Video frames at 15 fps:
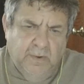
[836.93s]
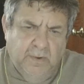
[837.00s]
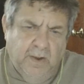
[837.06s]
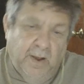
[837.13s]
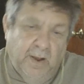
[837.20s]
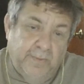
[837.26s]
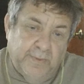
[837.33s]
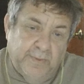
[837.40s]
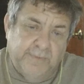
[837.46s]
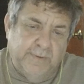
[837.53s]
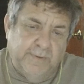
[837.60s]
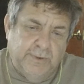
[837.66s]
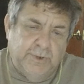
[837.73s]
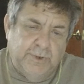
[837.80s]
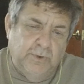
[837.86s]
on this
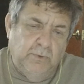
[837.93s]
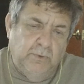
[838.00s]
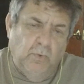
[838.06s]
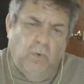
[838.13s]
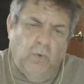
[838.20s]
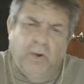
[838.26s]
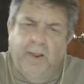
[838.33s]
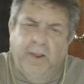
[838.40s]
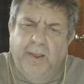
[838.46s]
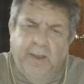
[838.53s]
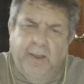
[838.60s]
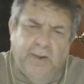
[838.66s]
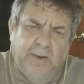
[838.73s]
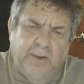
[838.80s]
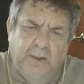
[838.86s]
issue or
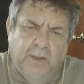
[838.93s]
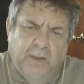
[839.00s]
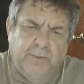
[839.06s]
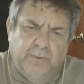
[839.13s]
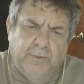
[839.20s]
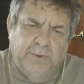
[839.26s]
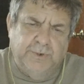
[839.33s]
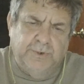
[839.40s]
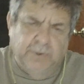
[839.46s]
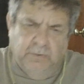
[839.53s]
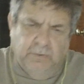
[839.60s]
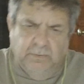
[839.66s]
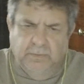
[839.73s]
any other issue.